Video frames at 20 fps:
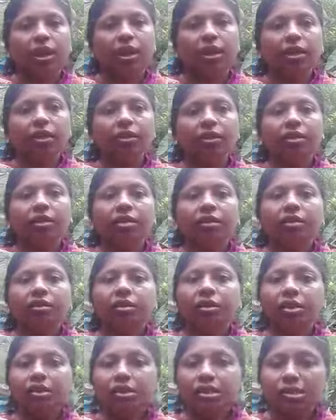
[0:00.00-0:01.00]
and
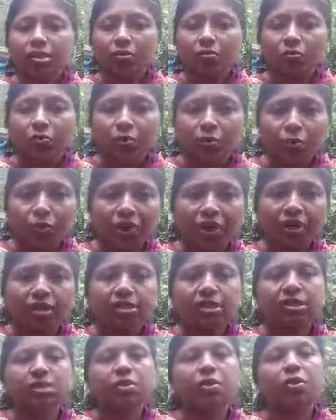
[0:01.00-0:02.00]
this fluid
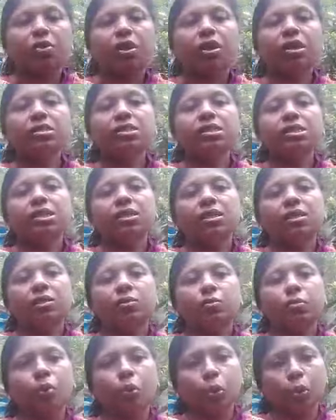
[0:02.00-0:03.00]
is known as
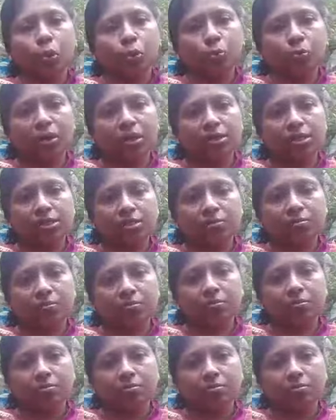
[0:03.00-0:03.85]
protoplasm.